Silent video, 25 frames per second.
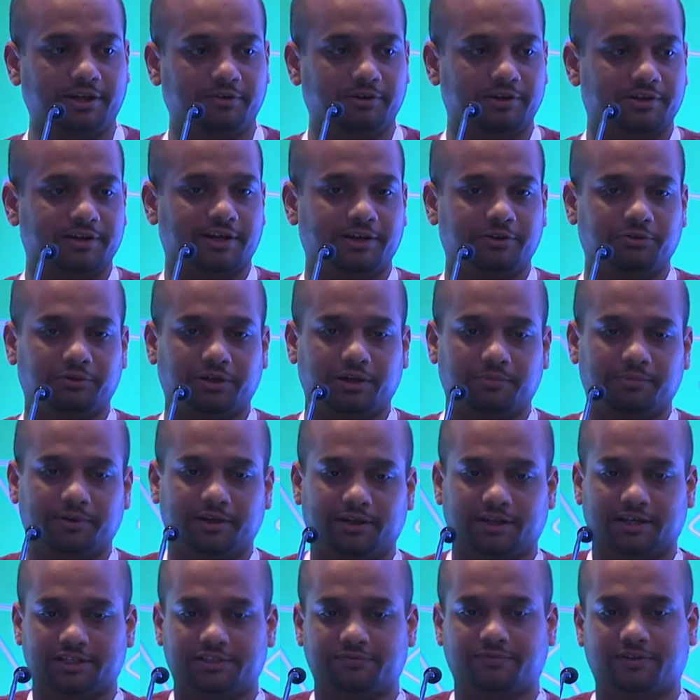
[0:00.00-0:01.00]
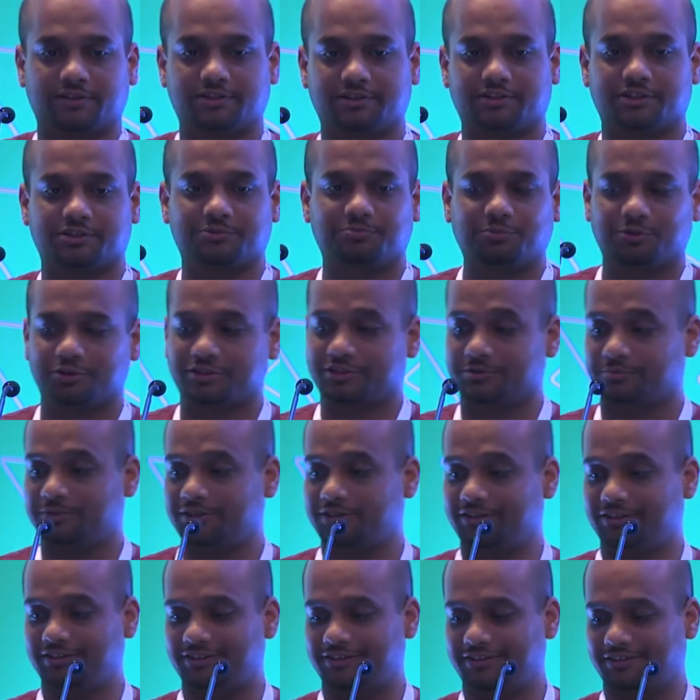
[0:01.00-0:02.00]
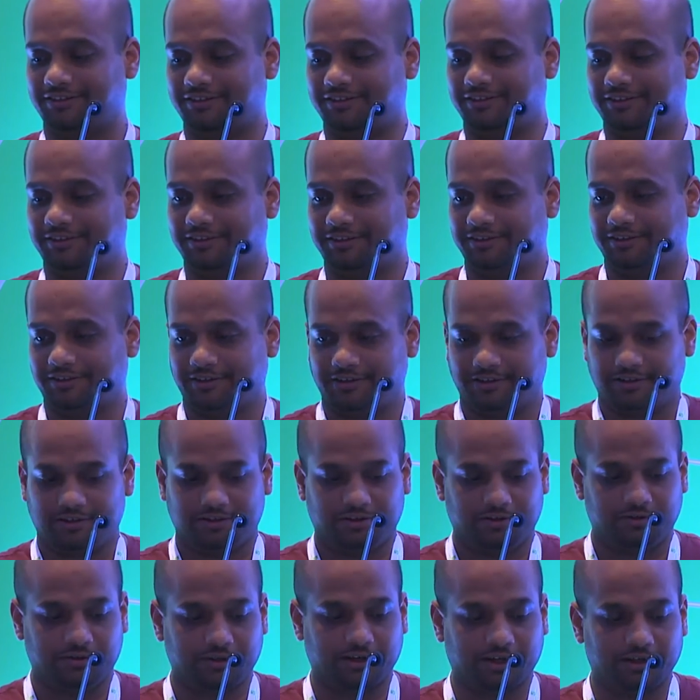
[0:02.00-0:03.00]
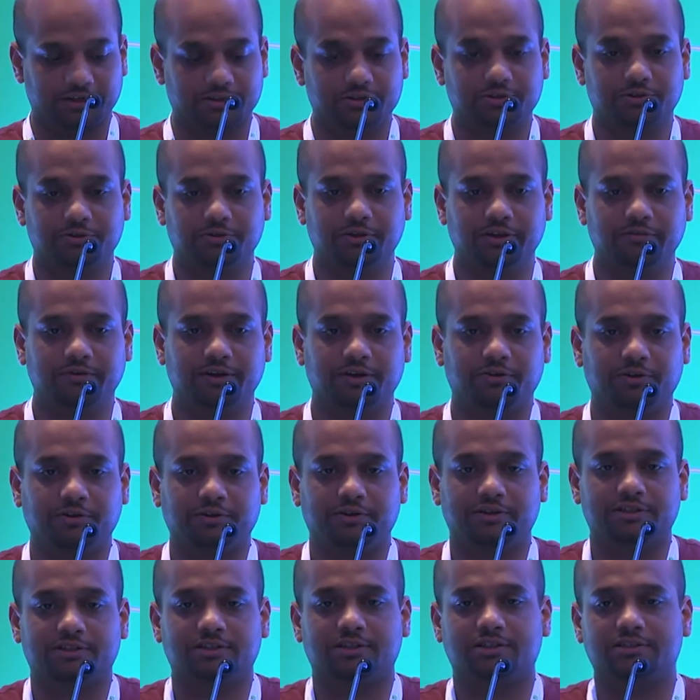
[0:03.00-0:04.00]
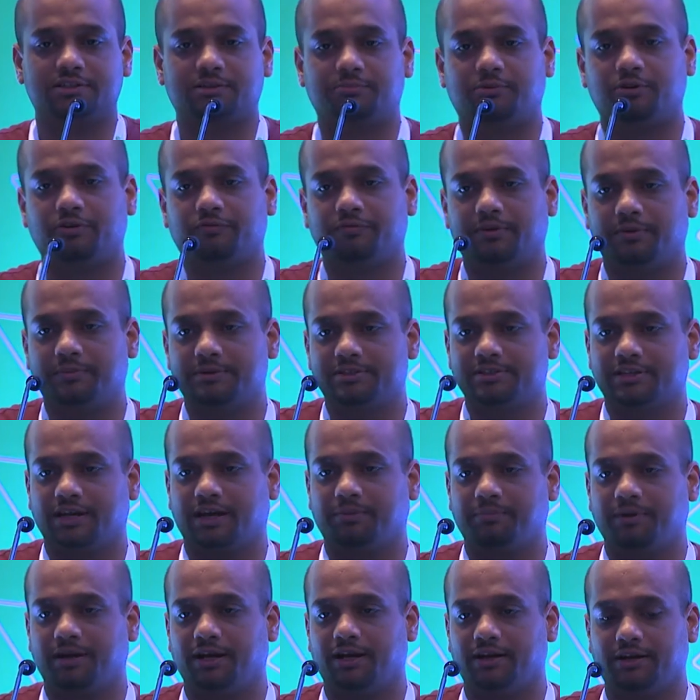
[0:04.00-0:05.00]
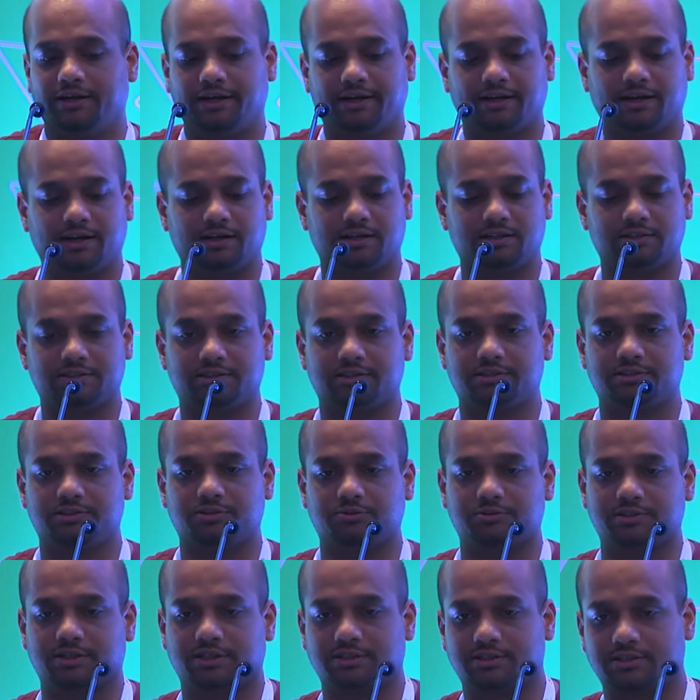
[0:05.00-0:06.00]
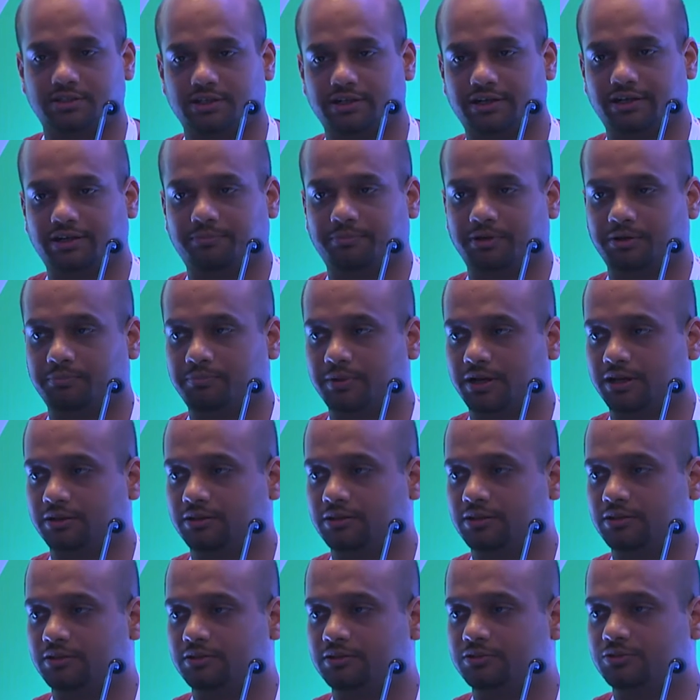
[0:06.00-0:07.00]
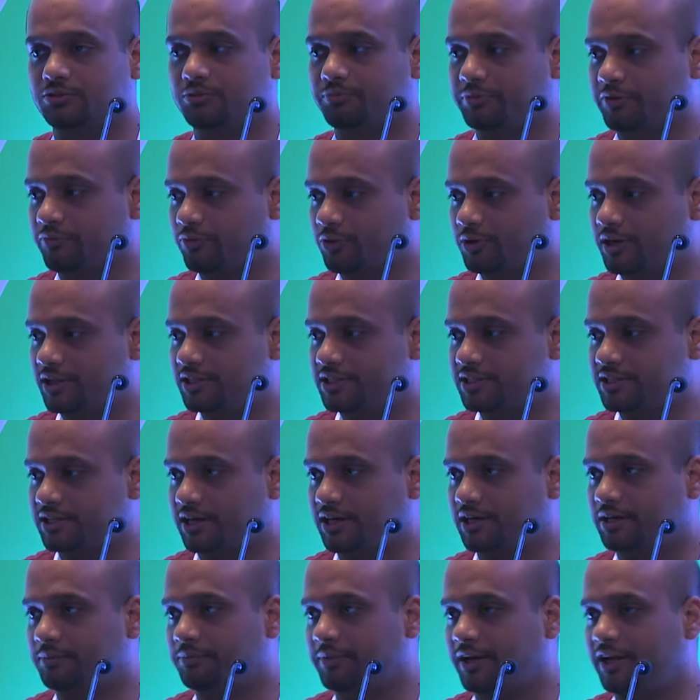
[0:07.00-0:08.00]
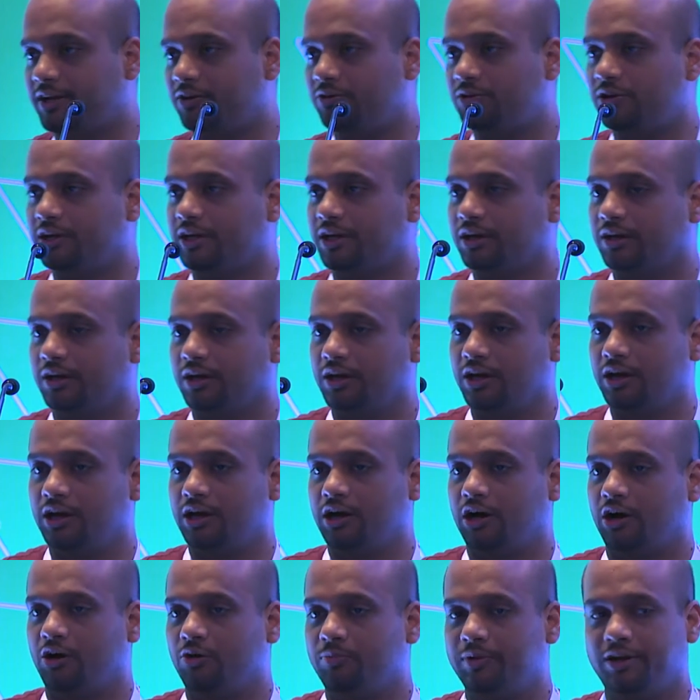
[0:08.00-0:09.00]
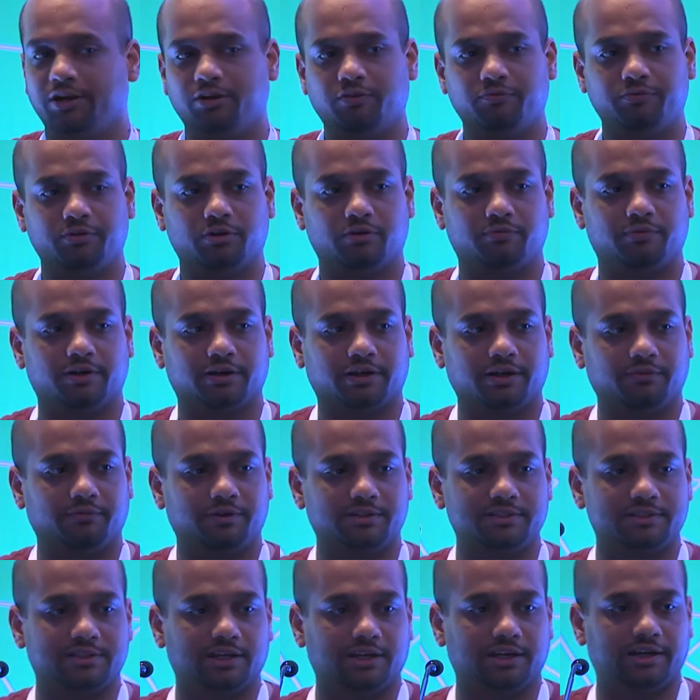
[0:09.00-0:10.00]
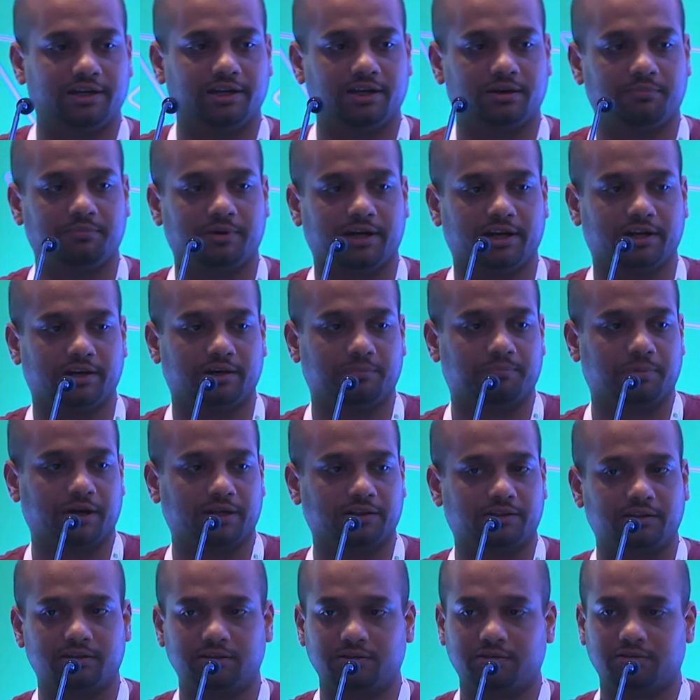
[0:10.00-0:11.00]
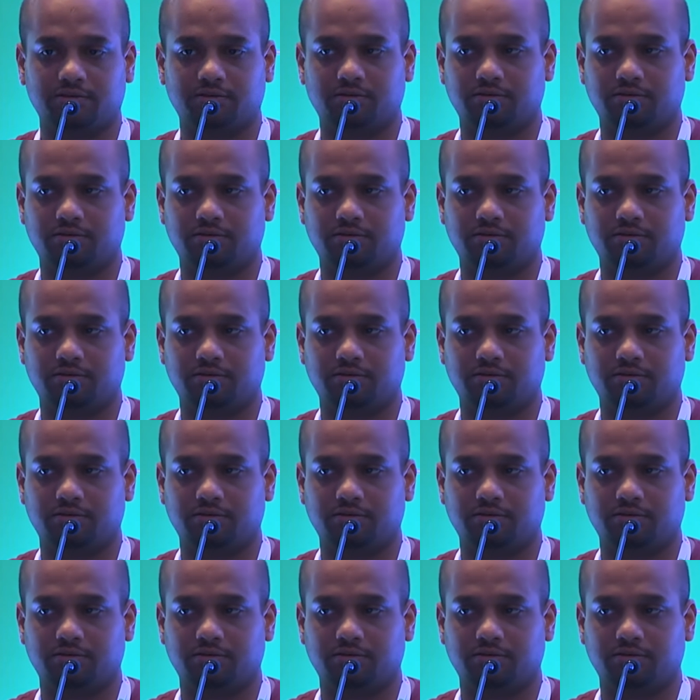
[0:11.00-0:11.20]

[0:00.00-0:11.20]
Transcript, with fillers: I will try to keep it as fast as possible. Okay, so today we are going to discuss about web scraping and data analysis using Selenium and Python. So before I start, may I know like how many of you are working with Selenium and Python?